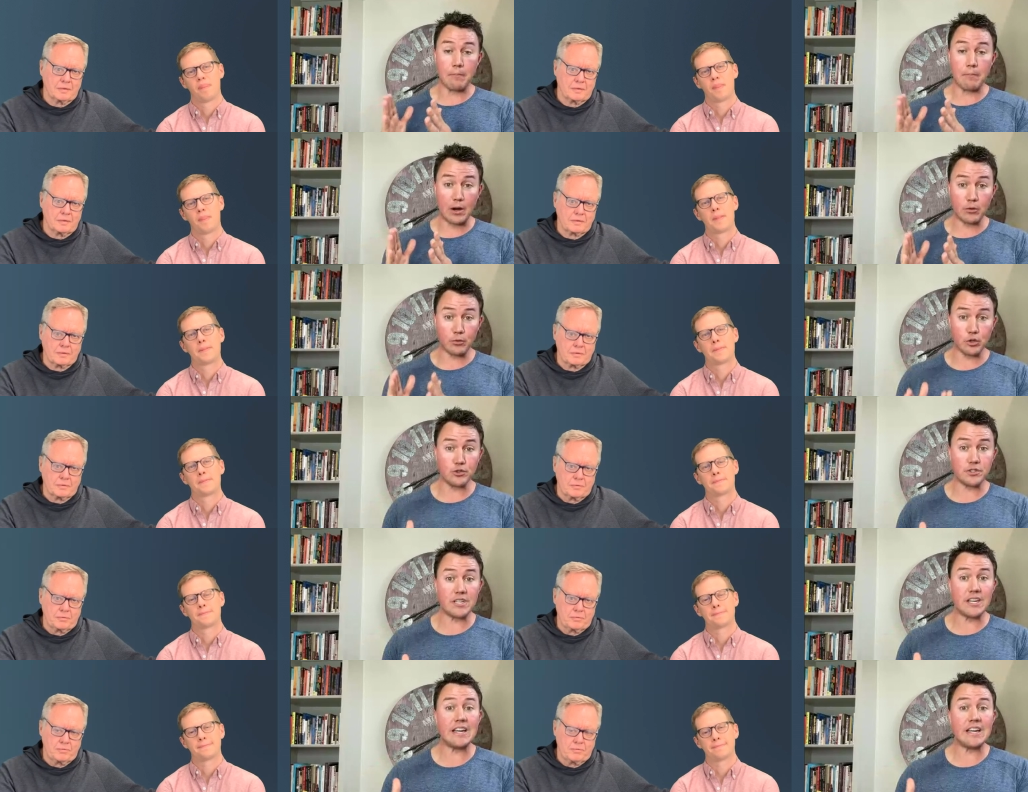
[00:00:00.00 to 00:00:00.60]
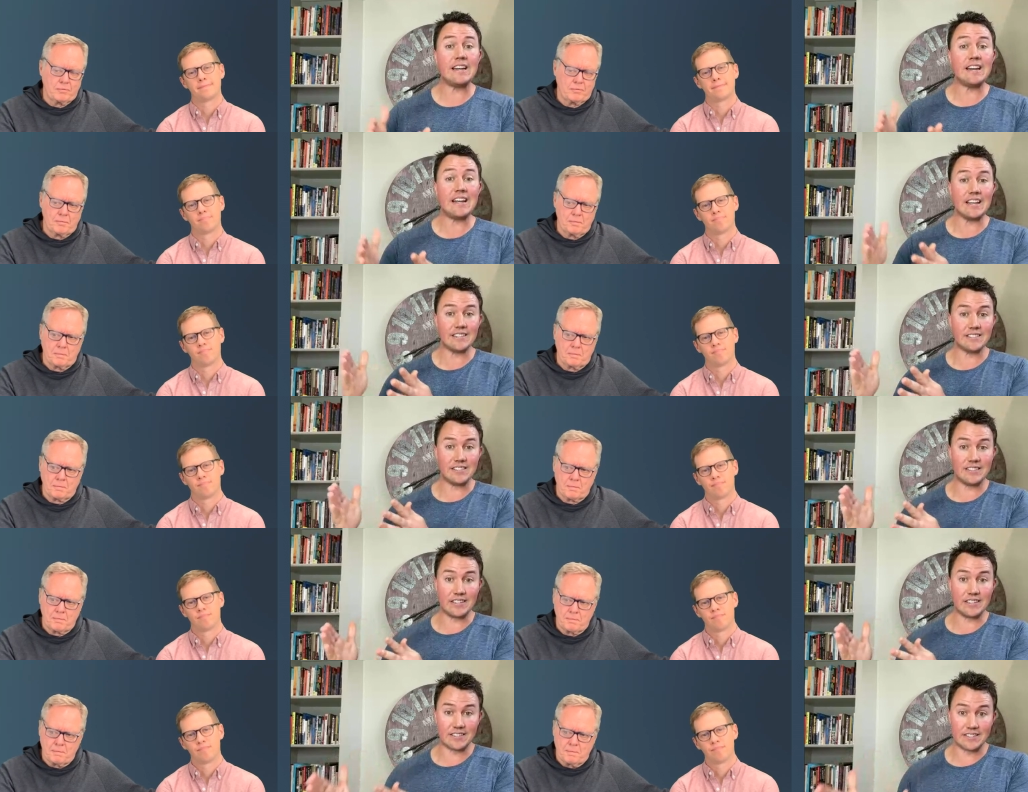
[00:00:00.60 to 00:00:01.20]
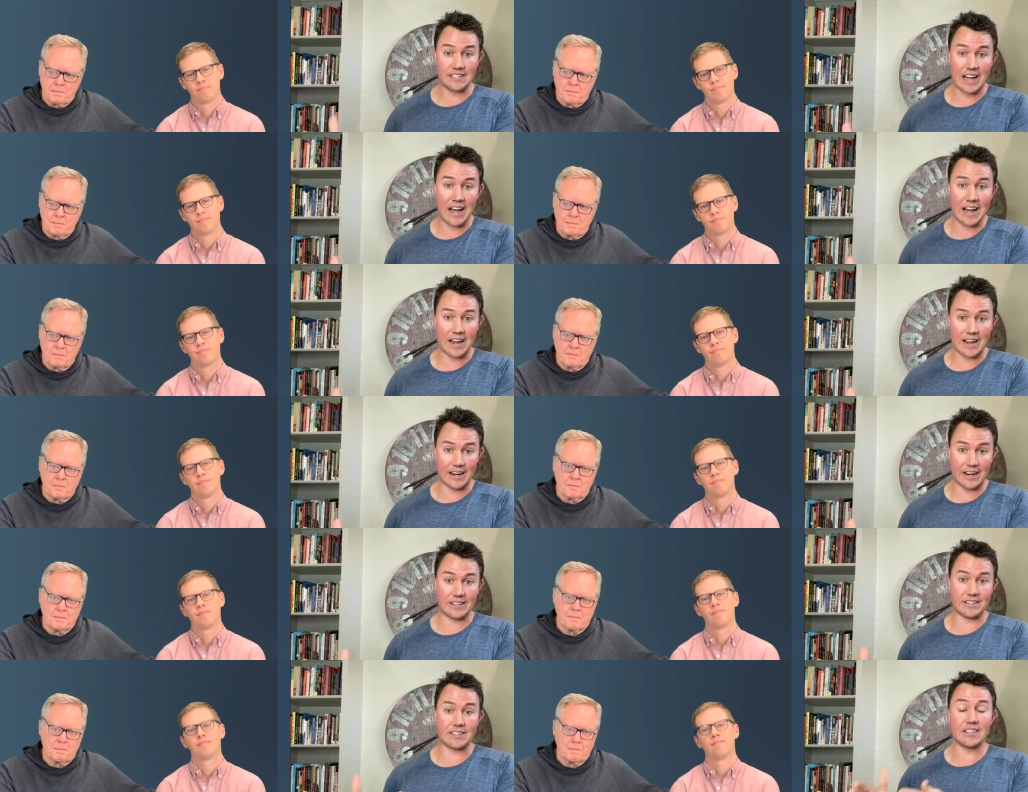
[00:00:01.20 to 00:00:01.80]
Speaker 1: my routine is
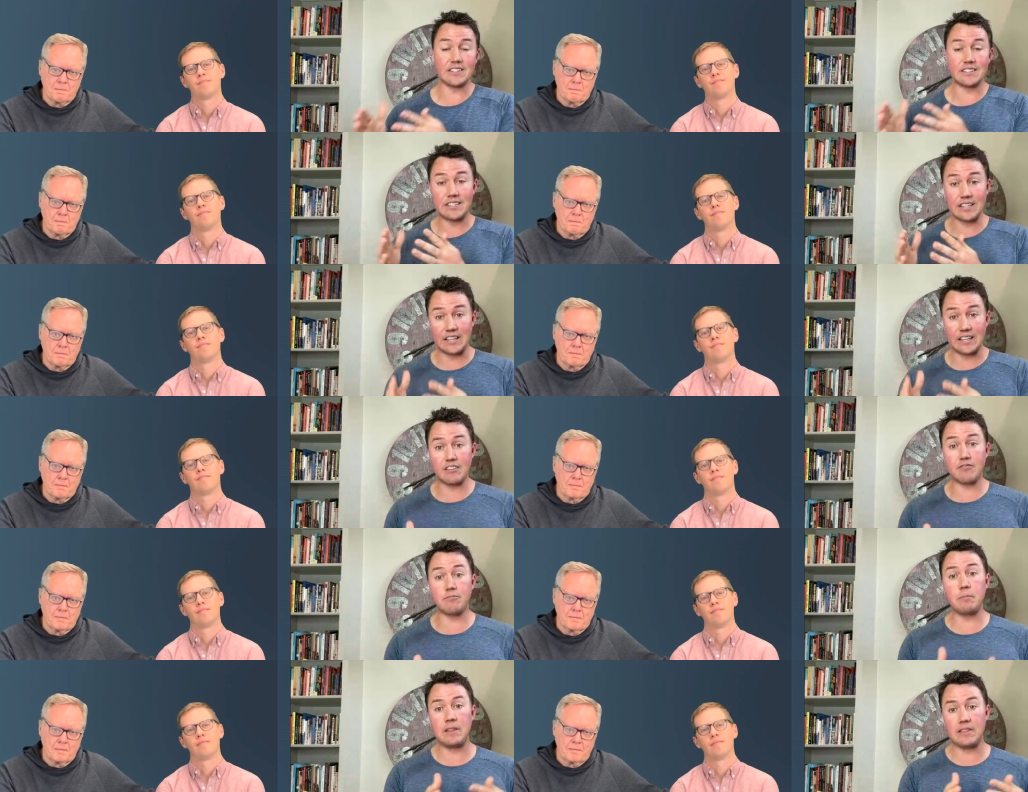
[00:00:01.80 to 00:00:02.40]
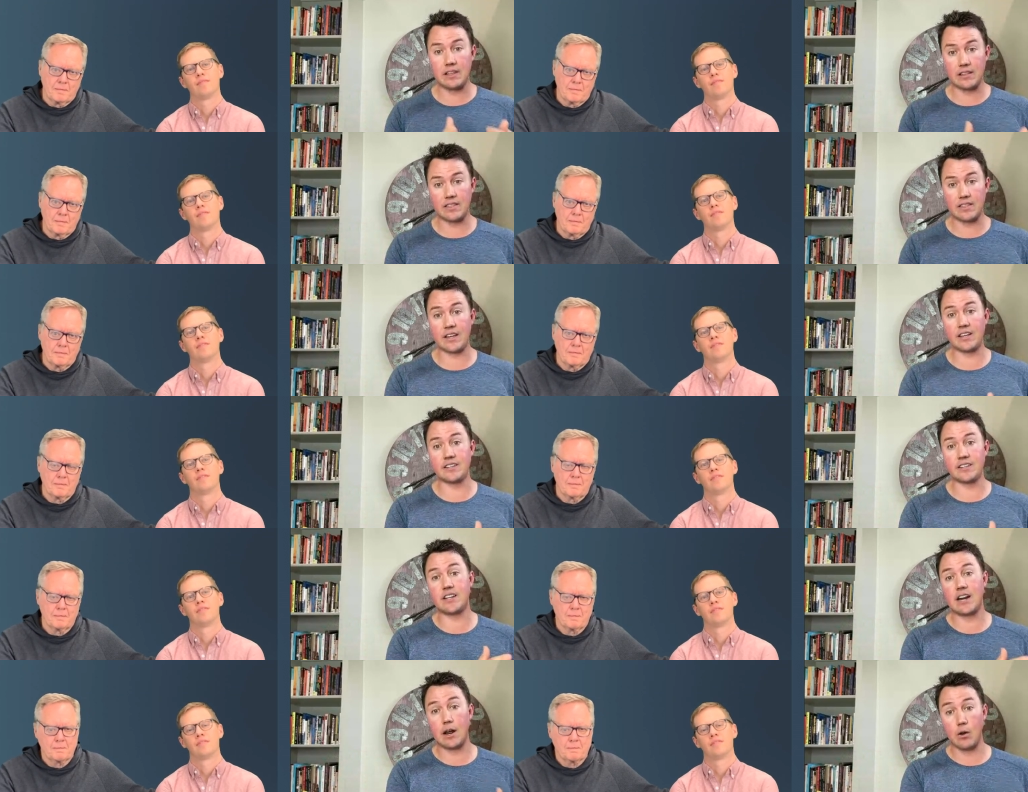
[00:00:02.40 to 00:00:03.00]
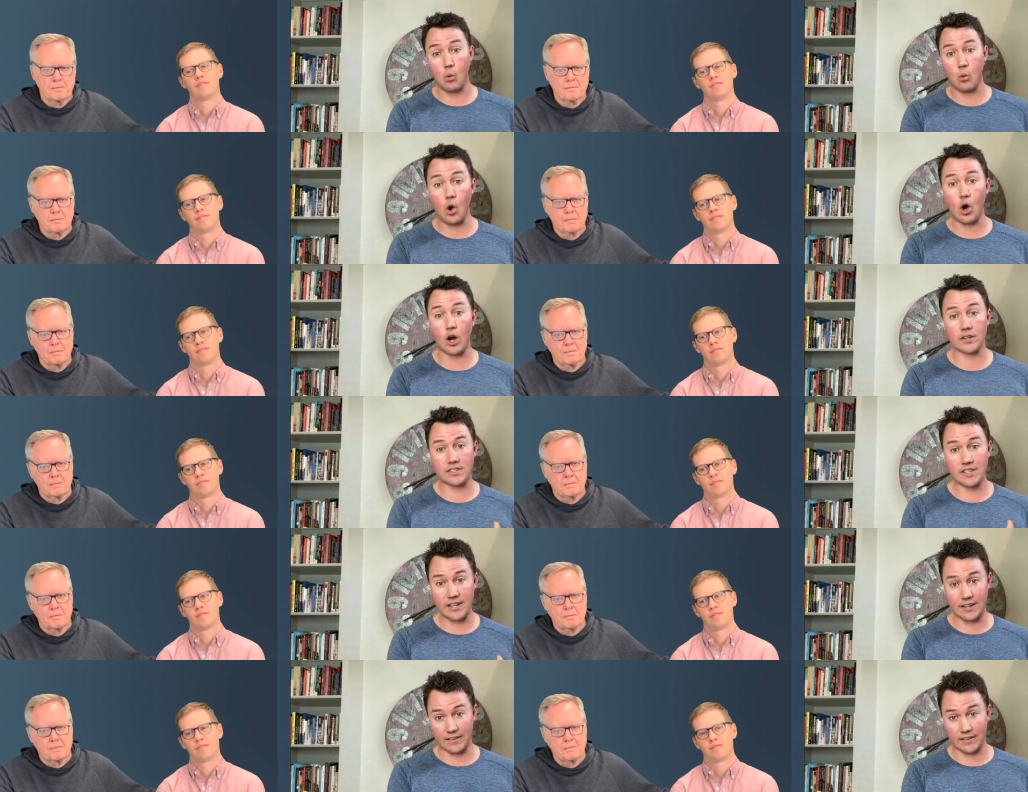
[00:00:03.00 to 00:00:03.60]
designed to give me the things that I
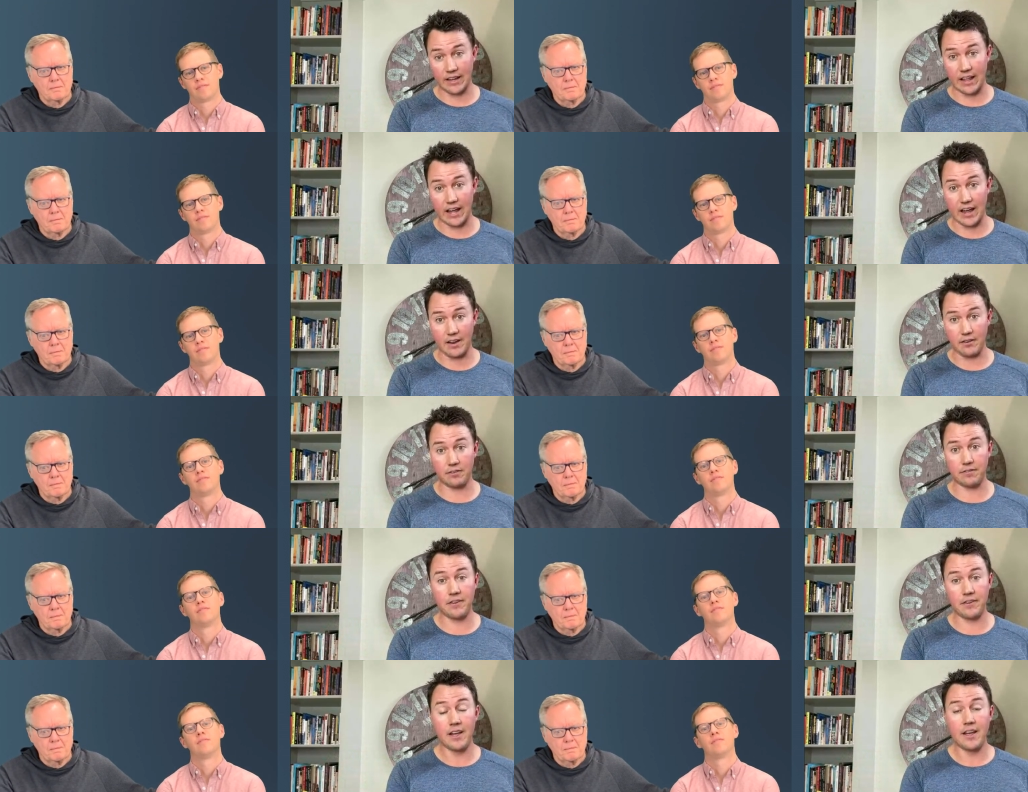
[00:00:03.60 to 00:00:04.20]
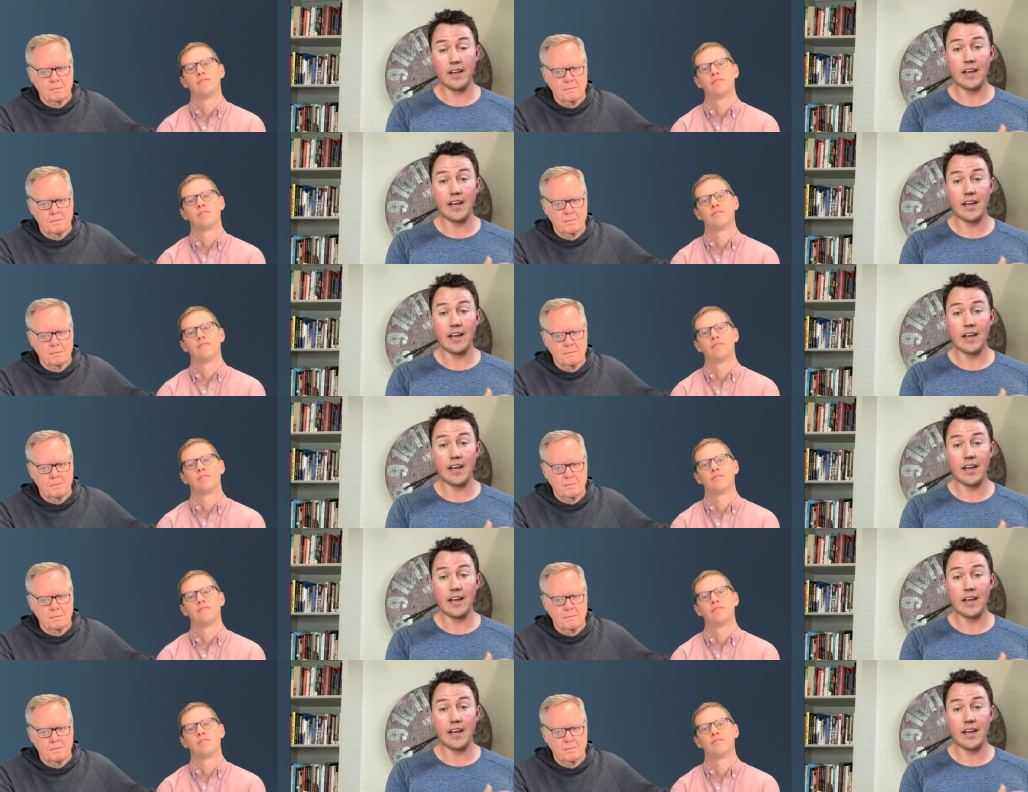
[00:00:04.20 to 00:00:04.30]
want in life.